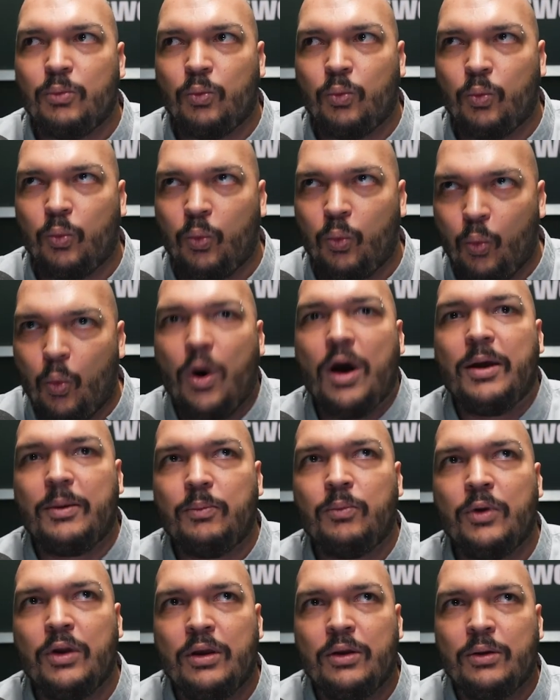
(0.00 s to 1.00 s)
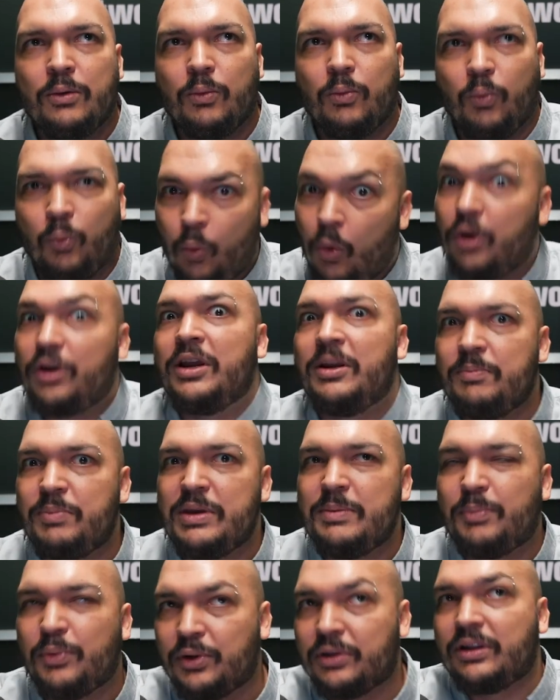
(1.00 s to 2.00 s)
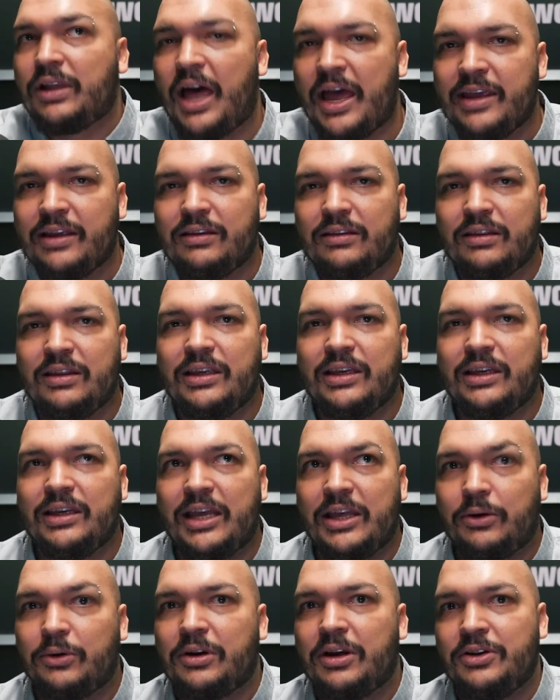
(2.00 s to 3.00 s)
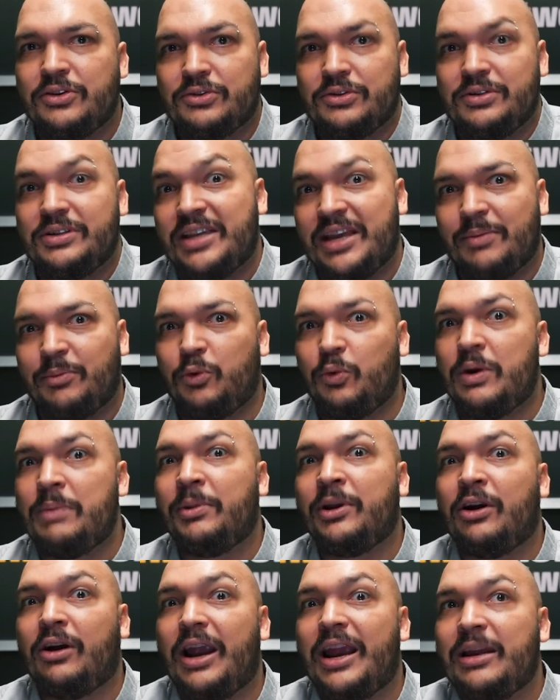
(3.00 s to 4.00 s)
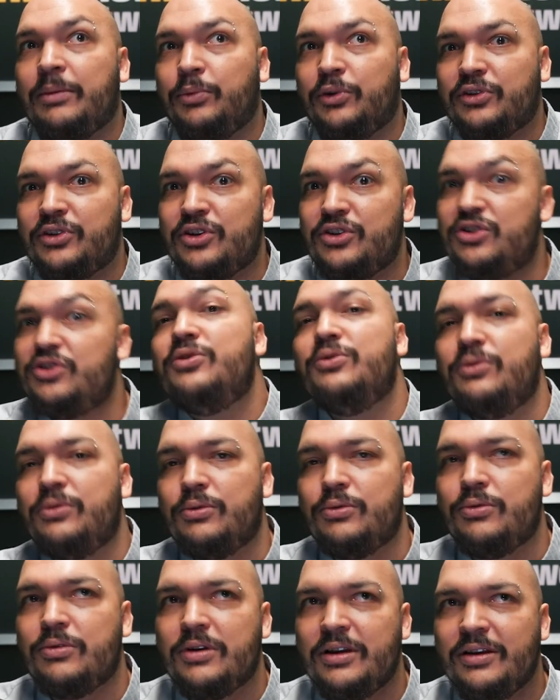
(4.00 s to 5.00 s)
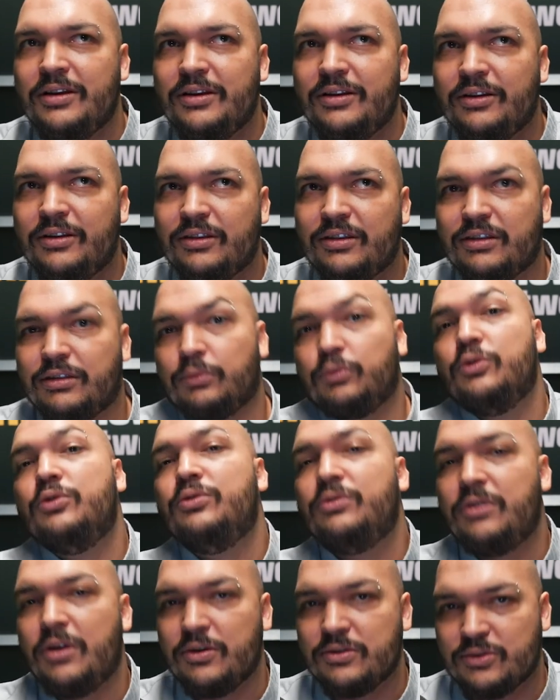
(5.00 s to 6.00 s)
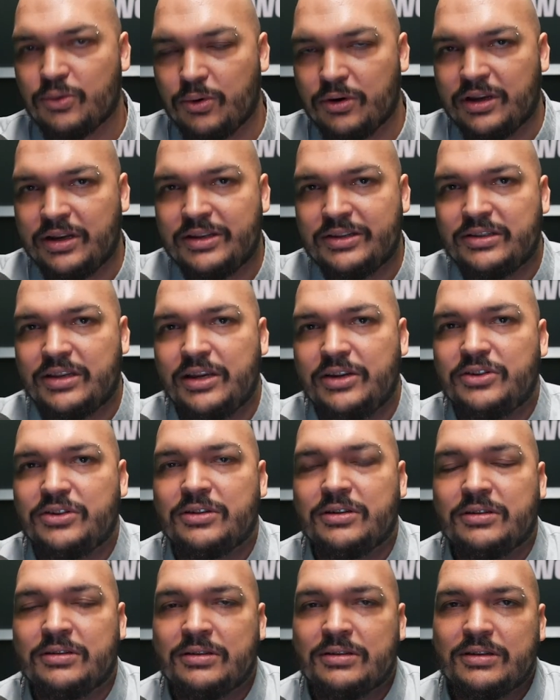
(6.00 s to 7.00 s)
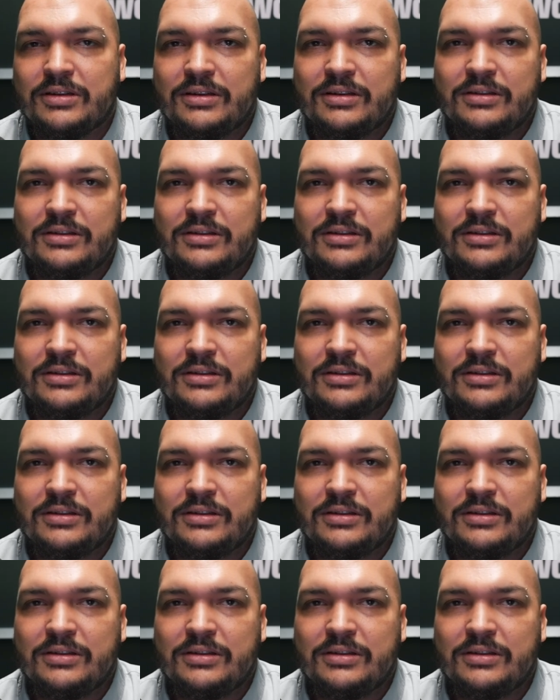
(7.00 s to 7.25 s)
what working people like the hill country Tamil women are able to do through those organizations?